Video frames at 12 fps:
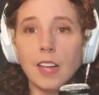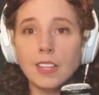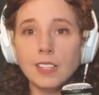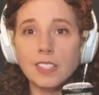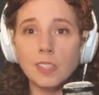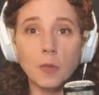
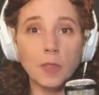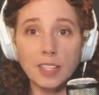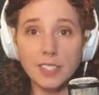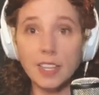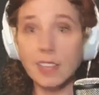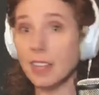So
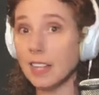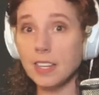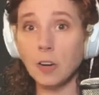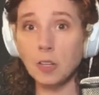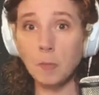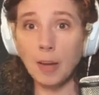that's it. That's
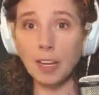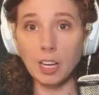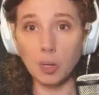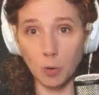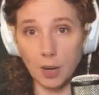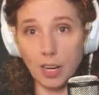how you make
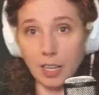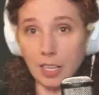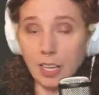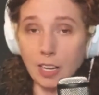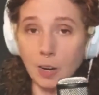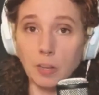a grid in
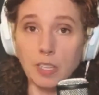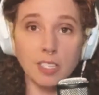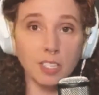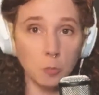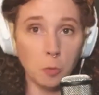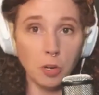Keynote.
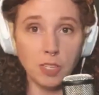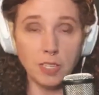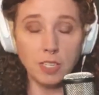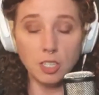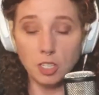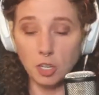It's super
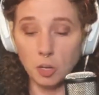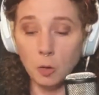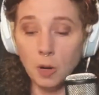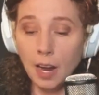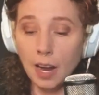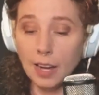easy to
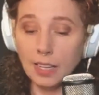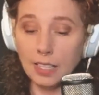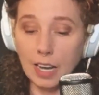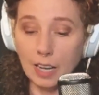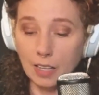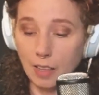do. And
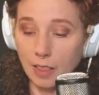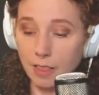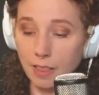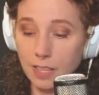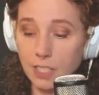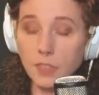again,
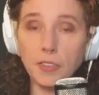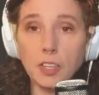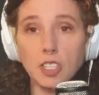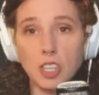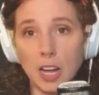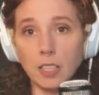this
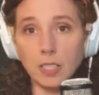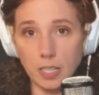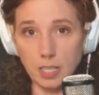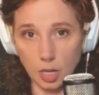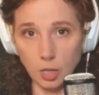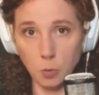
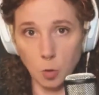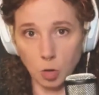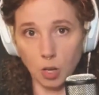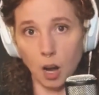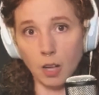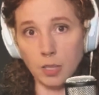functionality does
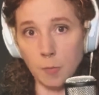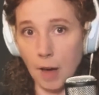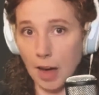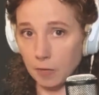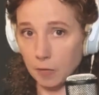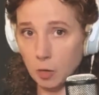work on the
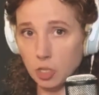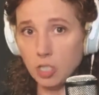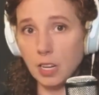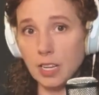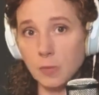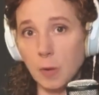Mac
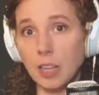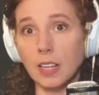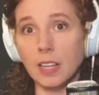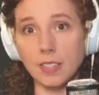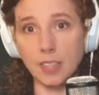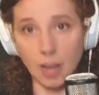version as well
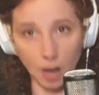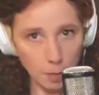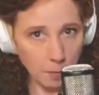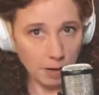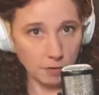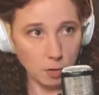as the
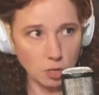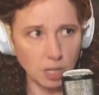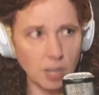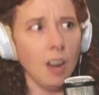iPad version.